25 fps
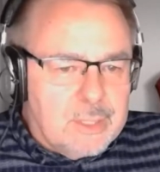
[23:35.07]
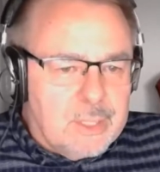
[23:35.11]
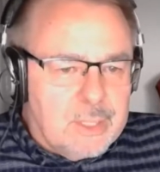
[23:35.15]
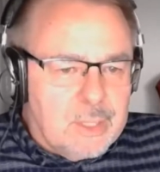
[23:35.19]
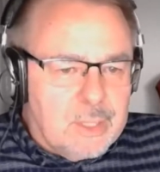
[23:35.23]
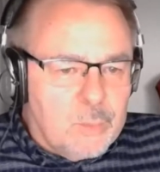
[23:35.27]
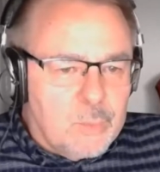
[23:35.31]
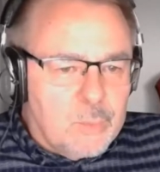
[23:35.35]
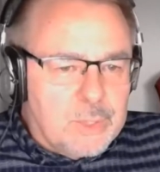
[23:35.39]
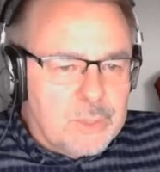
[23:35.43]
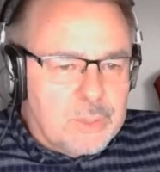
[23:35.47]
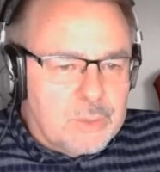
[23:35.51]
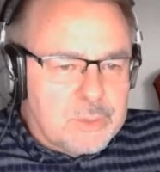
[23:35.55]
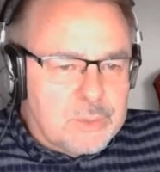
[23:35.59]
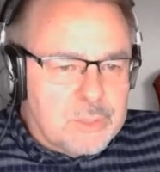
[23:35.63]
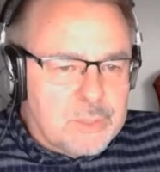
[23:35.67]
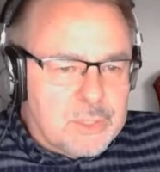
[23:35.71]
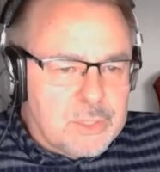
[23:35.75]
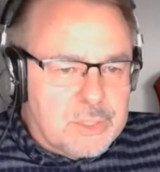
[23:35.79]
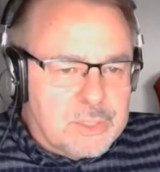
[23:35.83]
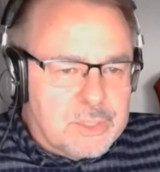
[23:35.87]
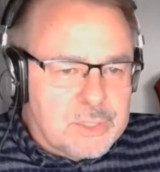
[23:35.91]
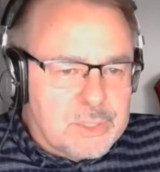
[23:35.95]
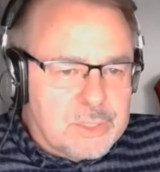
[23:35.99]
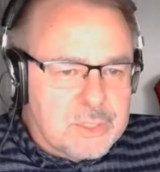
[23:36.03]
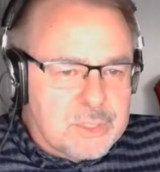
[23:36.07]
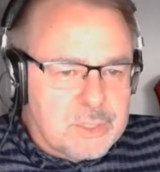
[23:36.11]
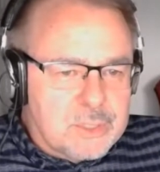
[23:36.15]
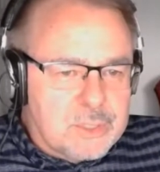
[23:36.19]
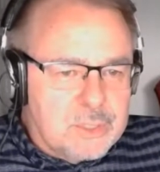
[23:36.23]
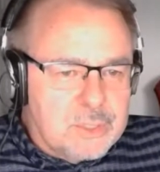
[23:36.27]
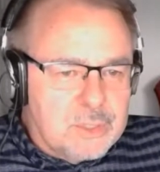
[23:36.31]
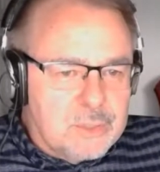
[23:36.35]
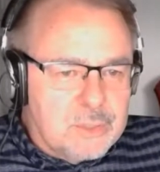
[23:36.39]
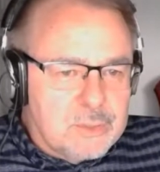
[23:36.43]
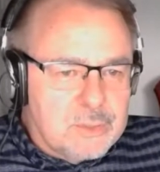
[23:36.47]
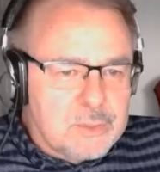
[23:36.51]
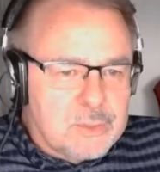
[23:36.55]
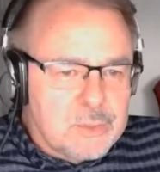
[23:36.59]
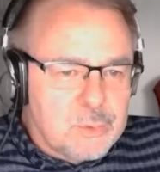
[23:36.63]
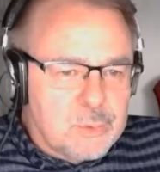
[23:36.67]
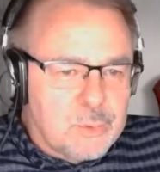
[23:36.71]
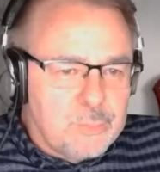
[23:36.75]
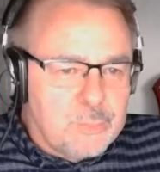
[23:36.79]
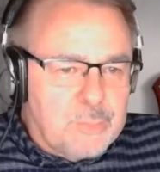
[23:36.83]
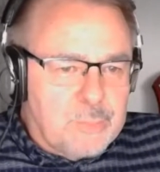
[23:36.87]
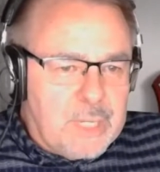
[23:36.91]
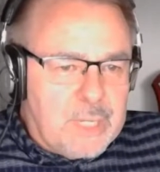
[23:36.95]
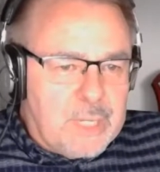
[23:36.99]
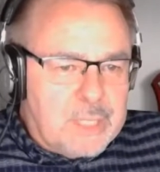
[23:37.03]
we're not just, you know,
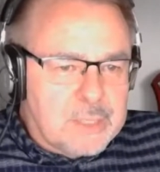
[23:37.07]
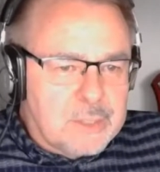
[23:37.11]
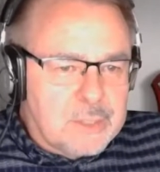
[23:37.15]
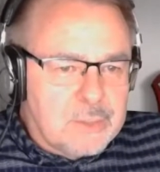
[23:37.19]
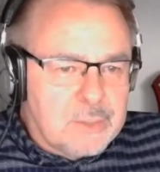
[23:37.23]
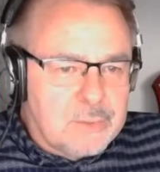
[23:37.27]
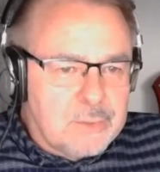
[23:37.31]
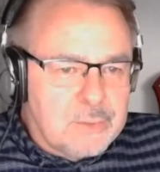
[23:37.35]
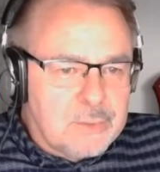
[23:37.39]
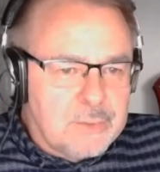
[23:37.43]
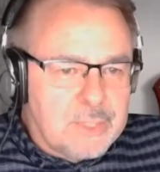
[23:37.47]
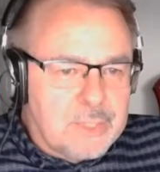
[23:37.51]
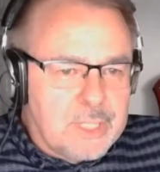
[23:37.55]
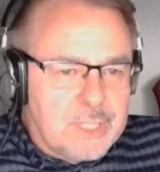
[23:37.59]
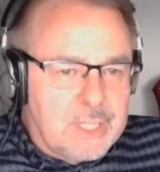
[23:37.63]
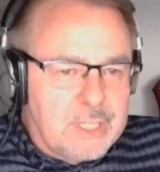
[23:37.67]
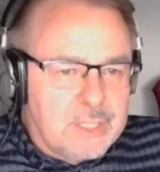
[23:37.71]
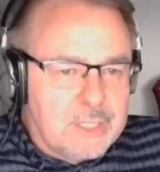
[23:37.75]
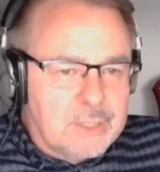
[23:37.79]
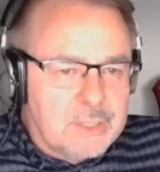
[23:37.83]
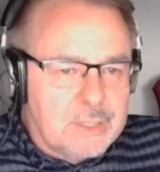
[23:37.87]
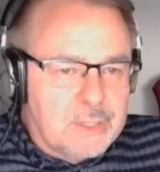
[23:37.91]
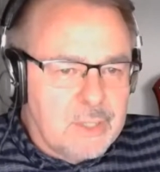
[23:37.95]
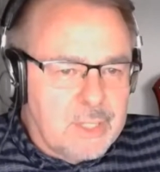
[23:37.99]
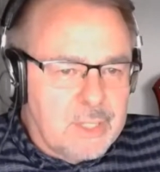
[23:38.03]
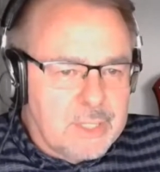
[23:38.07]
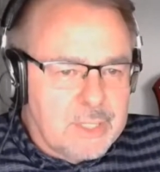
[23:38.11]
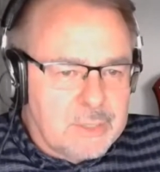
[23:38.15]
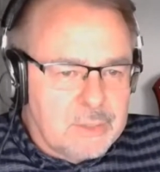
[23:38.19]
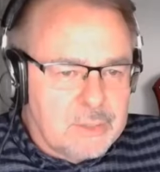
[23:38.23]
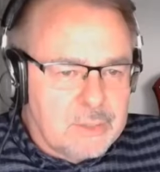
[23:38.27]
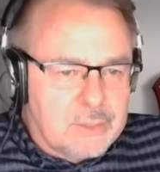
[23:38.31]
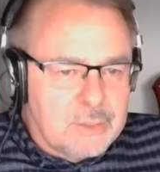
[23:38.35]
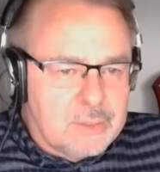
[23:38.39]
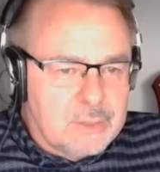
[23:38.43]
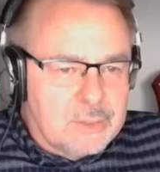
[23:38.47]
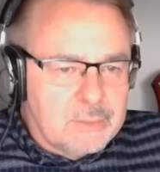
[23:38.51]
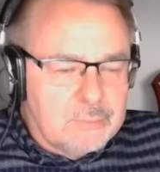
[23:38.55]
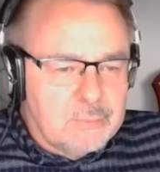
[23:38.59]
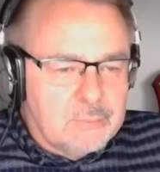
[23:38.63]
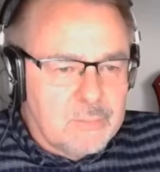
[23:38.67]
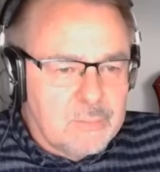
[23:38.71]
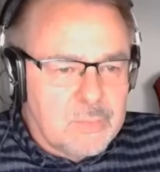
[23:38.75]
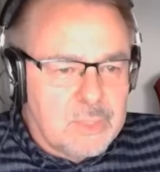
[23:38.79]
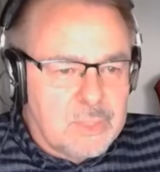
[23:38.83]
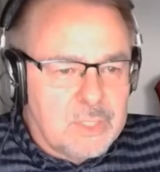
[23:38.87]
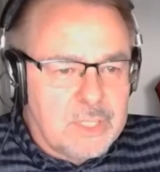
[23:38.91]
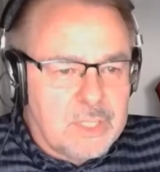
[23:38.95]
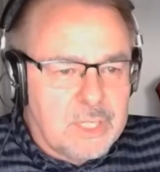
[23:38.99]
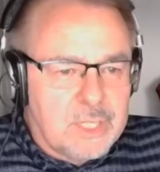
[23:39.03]
sort of patted on the head like the
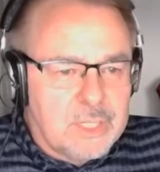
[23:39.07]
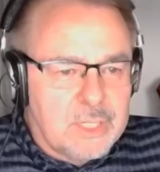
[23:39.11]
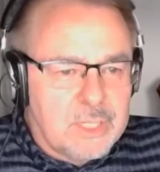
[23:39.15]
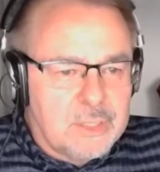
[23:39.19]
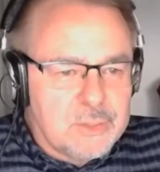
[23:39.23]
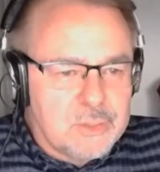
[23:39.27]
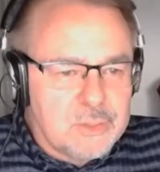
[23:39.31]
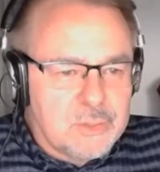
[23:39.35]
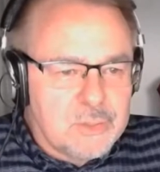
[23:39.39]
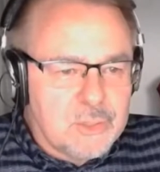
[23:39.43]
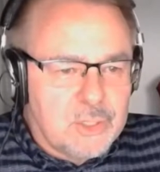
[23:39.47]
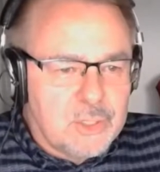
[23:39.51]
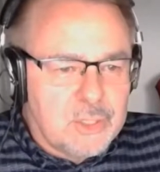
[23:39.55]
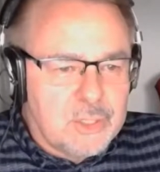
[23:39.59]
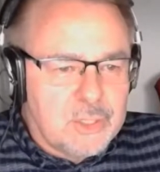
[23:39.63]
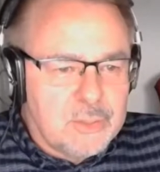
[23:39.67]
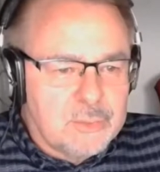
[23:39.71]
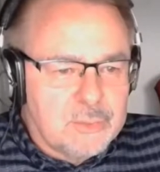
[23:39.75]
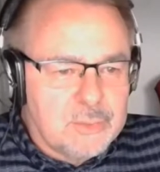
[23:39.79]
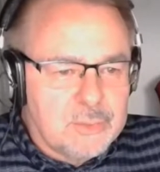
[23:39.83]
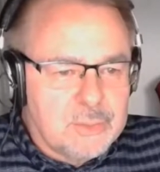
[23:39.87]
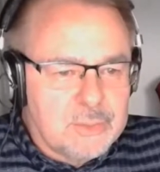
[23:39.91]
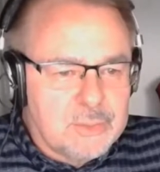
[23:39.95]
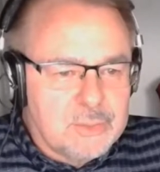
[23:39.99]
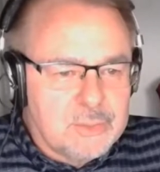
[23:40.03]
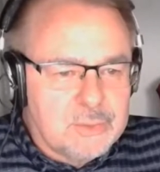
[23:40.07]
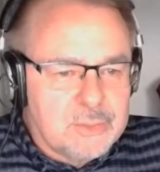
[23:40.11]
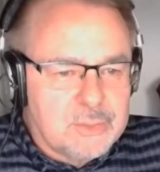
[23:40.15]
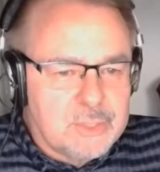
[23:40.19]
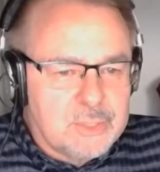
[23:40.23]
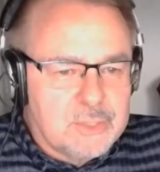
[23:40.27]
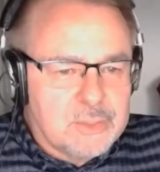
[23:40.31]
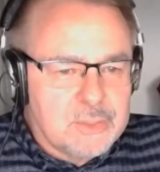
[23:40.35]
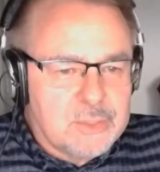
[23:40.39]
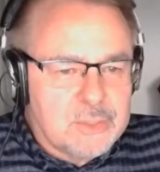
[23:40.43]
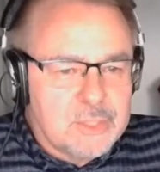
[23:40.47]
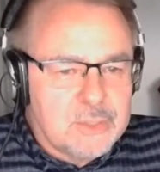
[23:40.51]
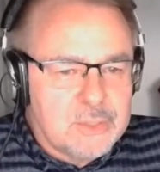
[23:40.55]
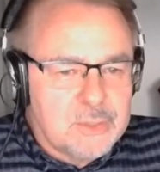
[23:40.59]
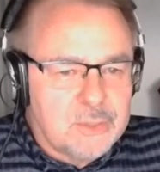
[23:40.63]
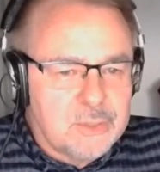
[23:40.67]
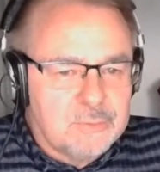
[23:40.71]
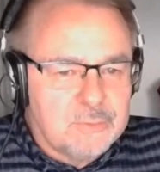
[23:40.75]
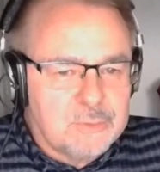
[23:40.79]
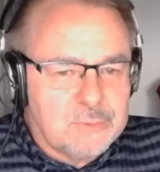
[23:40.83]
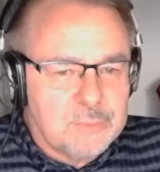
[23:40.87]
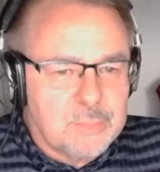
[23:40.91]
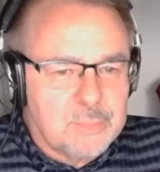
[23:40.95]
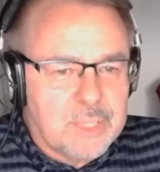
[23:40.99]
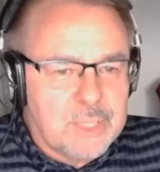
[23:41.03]
youngest child and sent
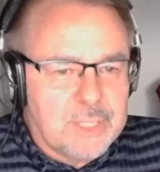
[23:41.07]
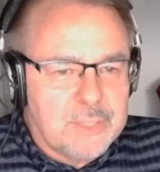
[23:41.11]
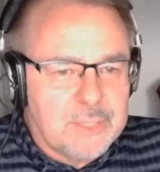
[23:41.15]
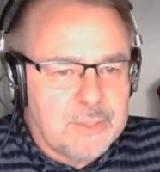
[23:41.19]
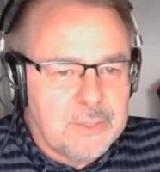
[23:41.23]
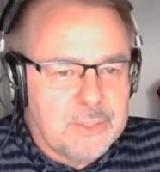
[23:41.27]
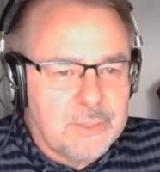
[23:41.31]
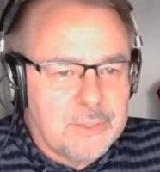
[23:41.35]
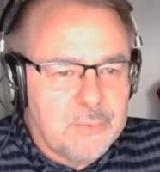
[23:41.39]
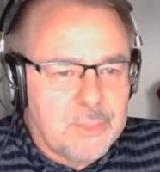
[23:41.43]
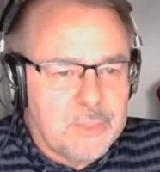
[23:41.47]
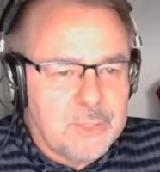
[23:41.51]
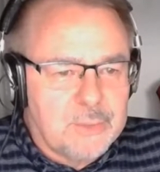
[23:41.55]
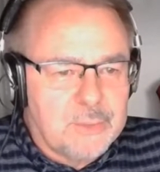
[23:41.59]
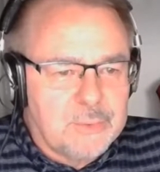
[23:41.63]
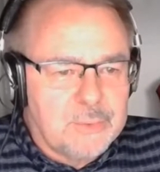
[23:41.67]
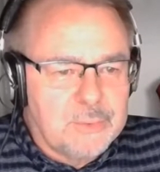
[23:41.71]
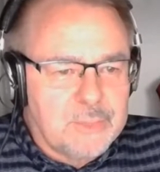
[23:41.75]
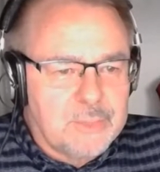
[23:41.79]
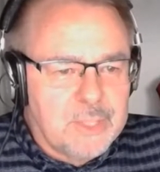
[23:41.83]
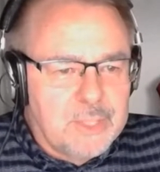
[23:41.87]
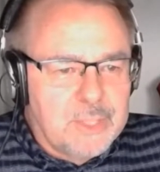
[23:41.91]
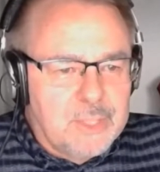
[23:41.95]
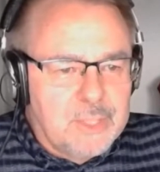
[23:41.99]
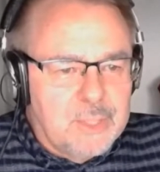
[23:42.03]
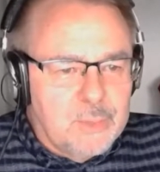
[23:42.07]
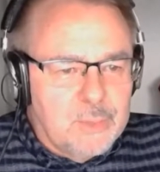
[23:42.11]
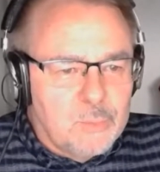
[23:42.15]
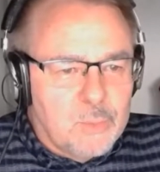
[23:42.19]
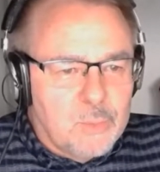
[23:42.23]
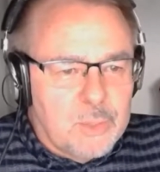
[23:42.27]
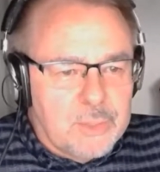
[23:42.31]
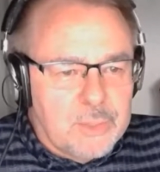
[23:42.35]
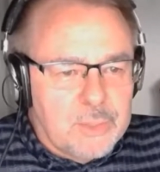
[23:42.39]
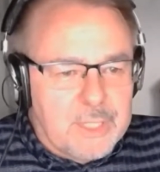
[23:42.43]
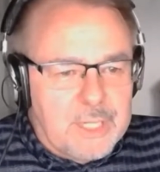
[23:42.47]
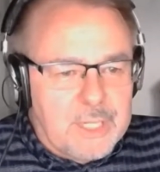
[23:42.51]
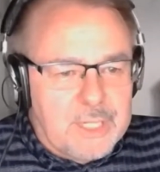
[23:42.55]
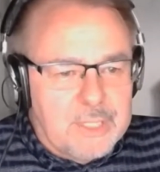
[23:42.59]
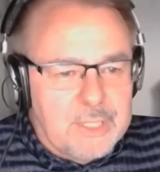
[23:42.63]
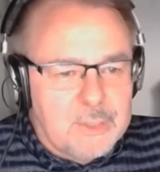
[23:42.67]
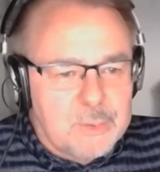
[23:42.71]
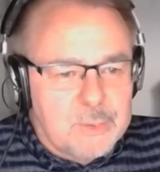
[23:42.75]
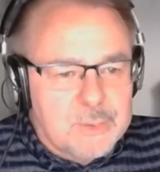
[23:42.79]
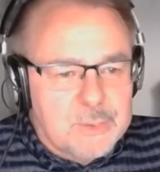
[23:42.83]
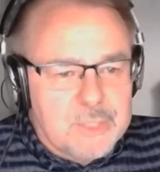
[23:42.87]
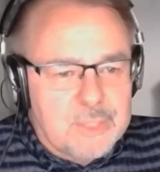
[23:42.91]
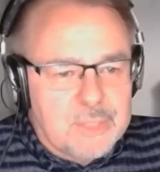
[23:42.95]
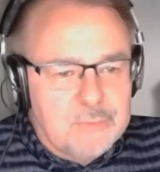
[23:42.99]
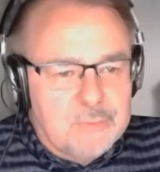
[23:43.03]
off to play on our own while the
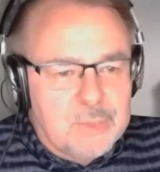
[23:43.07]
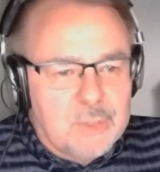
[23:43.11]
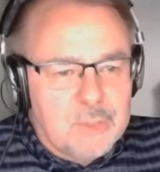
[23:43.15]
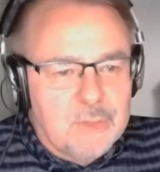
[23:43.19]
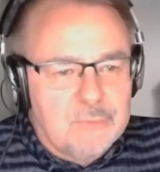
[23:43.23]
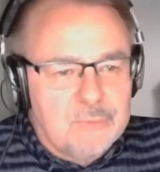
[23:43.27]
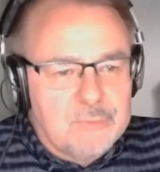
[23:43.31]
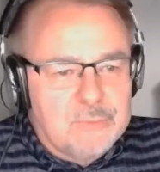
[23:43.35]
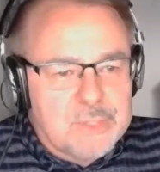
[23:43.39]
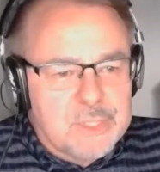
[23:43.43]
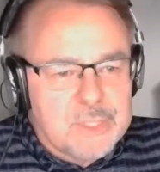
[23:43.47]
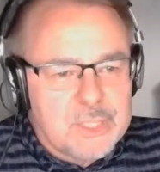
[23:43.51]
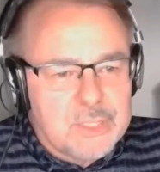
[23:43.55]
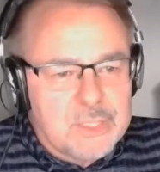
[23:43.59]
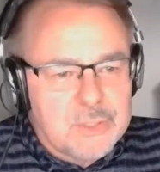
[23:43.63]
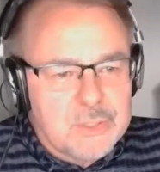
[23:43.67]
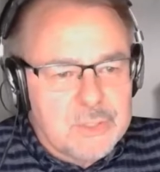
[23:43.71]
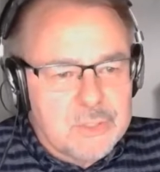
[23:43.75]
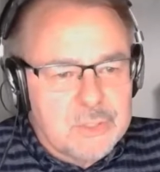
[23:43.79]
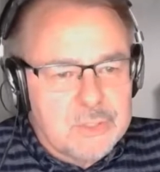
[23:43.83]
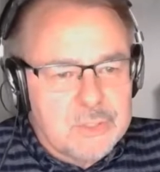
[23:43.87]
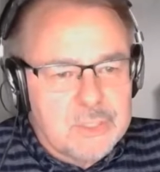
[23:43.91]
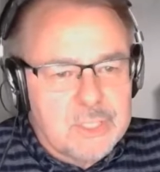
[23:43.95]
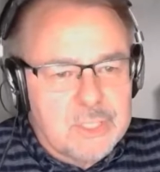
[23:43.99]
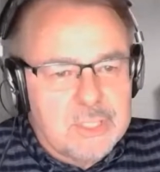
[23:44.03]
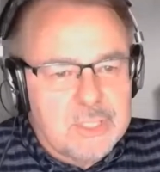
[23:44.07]
adults have a conversation.